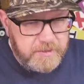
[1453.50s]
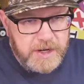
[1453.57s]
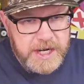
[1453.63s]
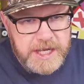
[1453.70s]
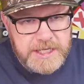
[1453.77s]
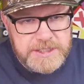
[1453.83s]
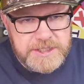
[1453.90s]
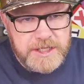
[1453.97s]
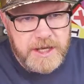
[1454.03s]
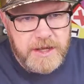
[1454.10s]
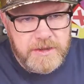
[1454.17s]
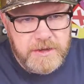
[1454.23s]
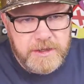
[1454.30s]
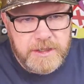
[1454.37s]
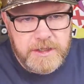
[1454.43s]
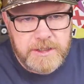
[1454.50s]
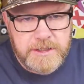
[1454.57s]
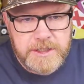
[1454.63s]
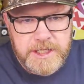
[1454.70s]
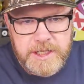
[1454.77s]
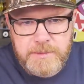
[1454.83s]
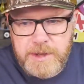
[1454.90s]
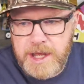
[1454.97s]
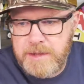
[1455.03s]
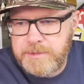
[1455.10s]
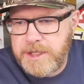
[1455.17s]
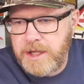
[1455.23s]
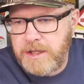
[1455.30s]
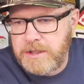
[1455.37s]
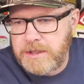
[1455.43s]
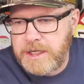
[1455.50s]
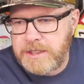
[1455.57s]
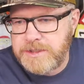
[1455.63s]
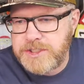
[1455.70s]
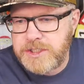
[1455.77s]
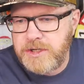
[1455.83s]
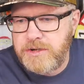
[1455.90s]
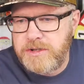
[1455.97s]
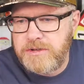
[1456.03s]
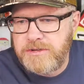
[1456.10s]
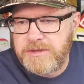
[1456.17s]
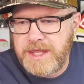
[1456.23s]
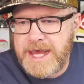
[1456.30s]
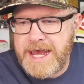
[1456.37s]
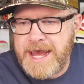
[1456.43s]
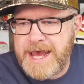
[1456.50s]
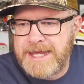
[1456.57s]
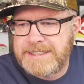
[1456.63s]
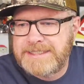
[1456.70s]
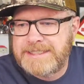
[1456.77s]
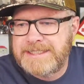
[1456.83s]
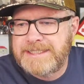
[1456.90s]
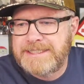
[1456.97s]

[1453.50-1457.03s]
red is the other D bomb color. I'll show you that.